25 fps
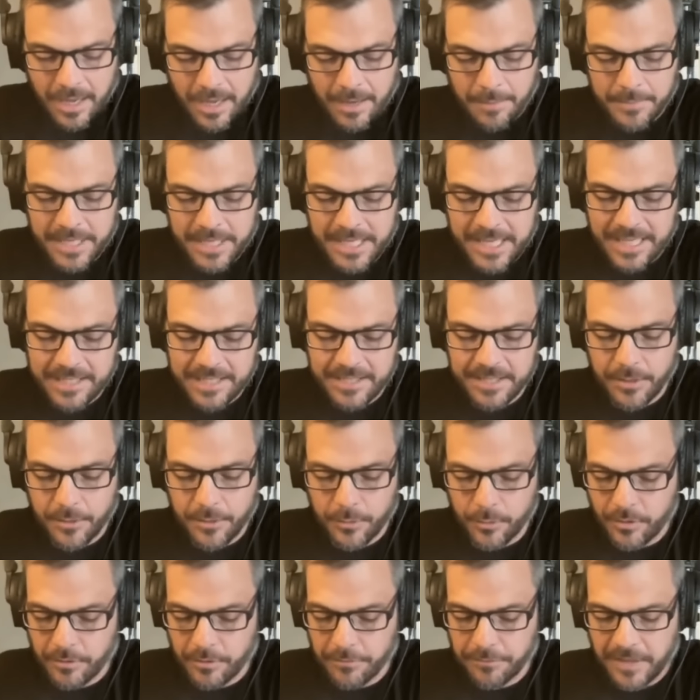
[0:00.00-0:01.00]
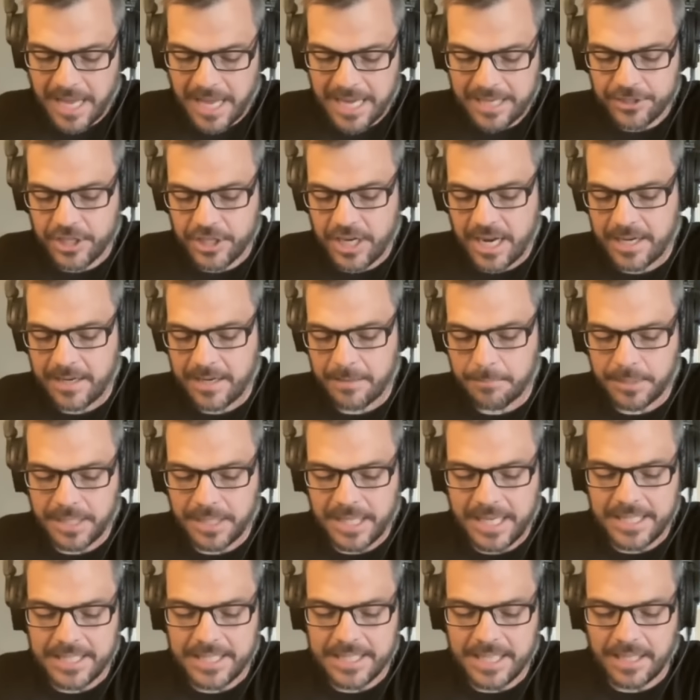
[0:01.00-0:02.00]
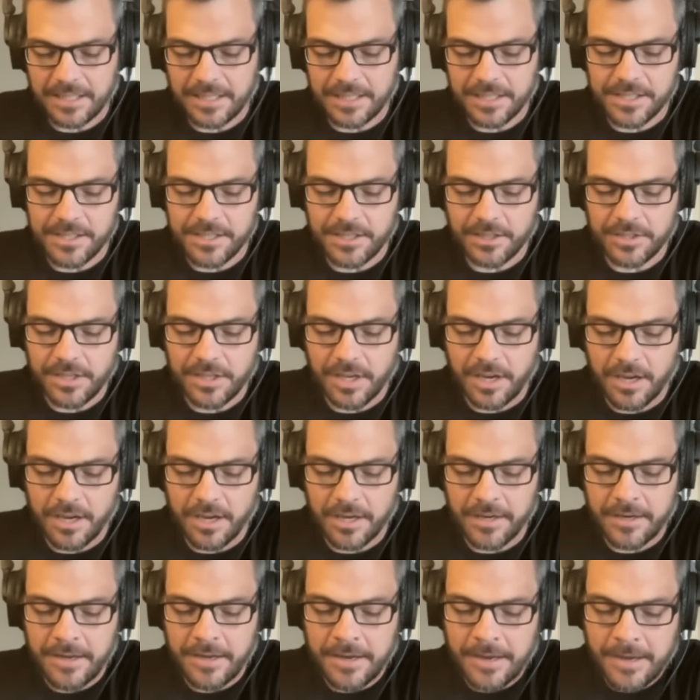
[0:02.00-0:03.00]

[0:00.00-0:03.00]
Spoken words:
He gets it through the flak jacket plate. Tel Sultan